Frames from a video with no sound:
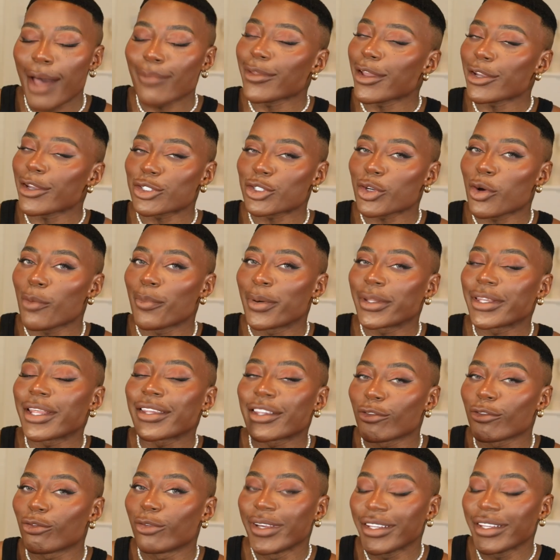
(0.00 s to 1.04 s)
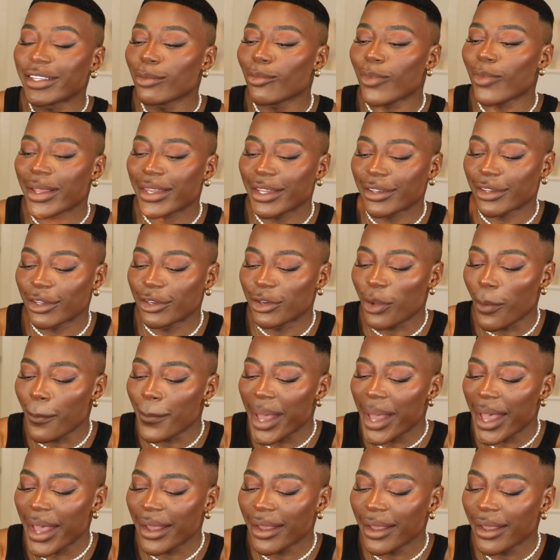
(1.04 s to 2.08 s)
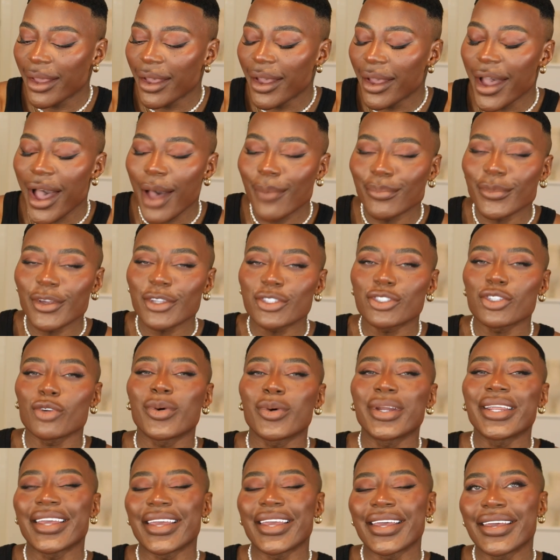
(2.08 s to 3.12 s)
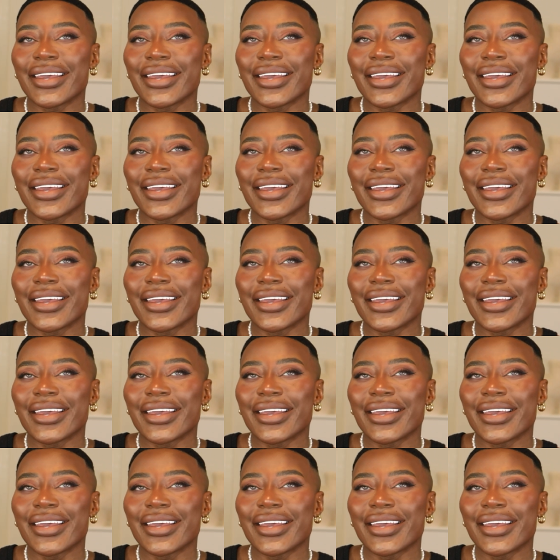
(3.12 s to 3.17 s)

I'm not sure, but there's a reason why there's a number. I'm not sure what it